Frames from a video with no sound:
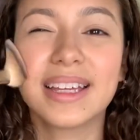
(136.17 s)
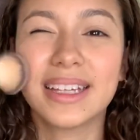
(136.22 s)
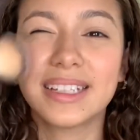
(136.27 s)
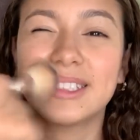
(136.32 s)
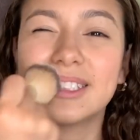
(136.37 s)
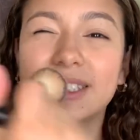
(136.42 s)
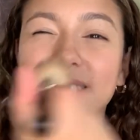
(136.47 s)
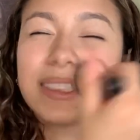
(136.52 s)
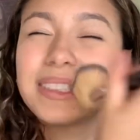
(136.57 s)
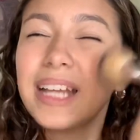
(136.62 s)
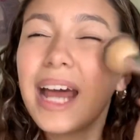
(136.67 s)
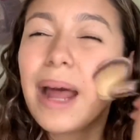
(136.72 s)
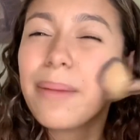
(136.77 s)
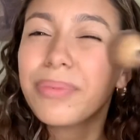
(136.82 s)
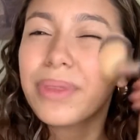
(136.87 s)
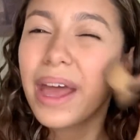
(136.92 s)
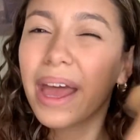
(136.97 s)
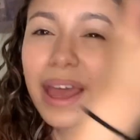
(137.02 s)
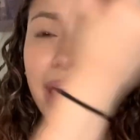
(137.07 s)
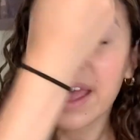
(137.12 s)
Just dab
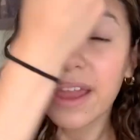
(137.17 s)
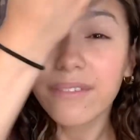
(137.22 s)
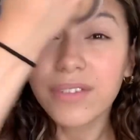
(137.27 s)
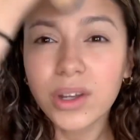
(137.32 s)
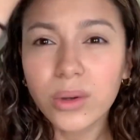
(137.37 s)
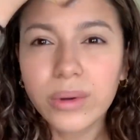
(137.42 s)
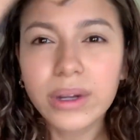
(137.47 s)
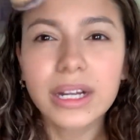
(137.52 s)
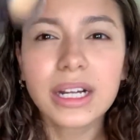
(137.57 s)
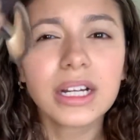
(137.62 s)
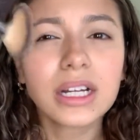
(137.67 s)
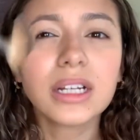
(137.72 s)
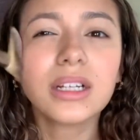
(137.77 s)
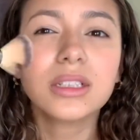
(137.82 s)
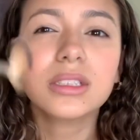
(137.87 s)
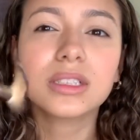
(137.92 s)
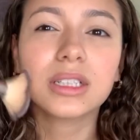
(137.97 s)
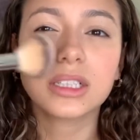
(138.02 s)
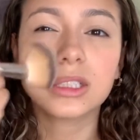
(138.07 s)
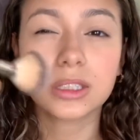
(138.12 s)
that everywhere,
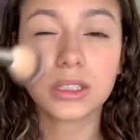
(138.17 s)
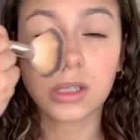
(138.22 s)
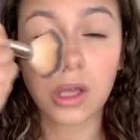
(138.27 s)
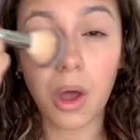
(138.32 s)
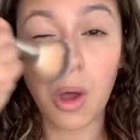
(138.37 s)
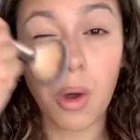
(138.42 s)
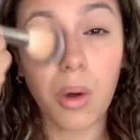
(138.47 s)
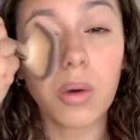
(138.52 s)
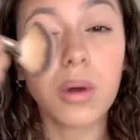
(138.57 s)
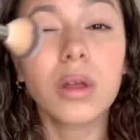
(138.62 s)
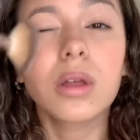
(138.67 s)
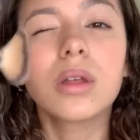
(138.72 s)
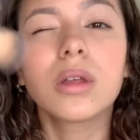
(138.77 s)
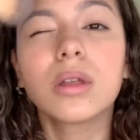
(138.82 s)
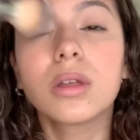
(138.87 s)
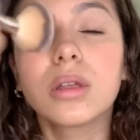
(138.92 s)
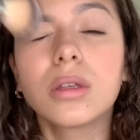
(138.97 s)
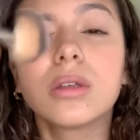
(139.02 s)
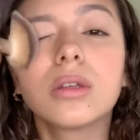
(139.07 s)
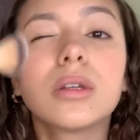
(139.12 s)
just so
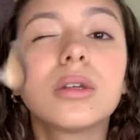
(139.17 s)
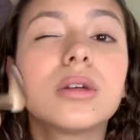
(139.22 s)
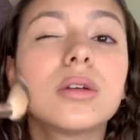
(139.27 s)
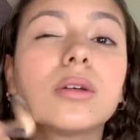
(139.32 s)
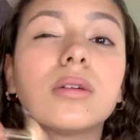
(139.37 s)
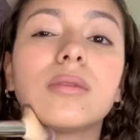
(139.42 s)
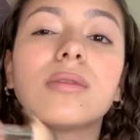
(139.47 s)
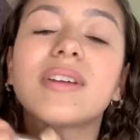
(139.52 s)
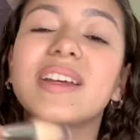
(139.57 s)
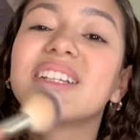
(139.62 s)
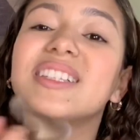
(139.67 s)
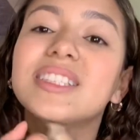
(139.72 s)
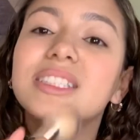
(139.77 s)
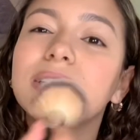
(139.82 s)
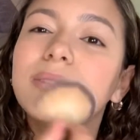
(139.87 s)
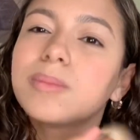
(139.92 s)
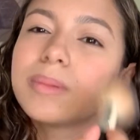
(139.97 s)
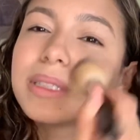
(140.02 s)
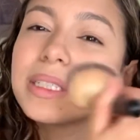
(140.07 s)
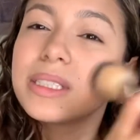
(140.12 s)
it
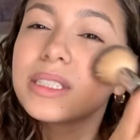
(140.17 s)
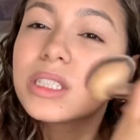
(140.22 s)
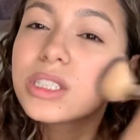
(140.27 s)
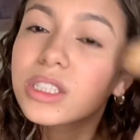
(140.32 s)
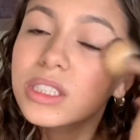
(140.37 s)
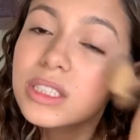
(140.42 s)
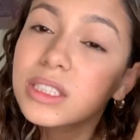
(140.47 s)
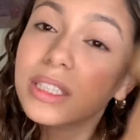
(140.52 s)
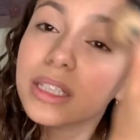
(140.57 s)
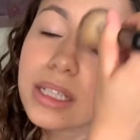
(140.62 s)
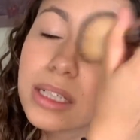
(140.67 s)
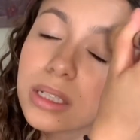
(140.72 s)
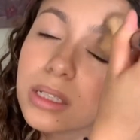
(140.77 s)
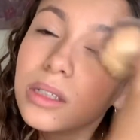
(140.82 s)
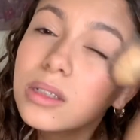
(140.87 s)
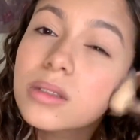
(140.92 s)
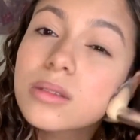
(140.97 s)
seeps into your skin.